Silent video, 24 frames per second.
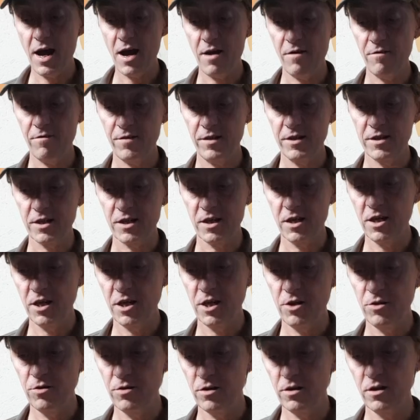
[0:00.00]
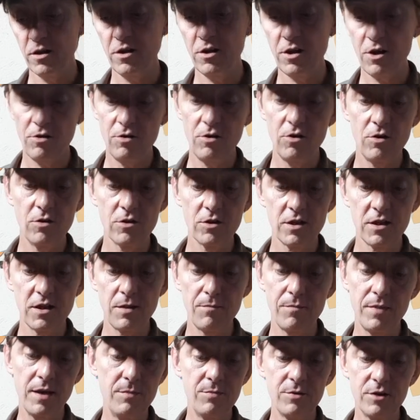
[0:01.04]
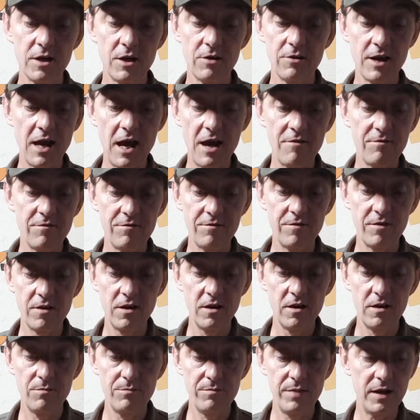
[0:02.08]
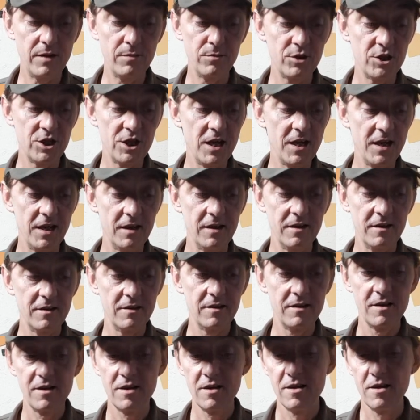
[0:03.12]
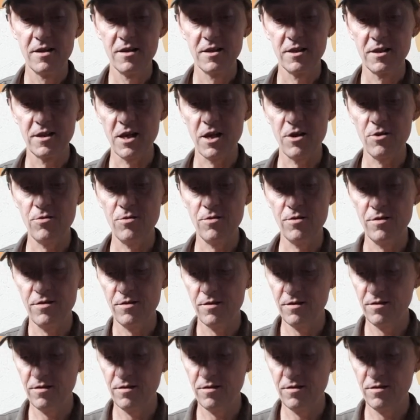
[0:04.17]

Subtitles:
have is going to use, you know, look, some people don't have a big machine, so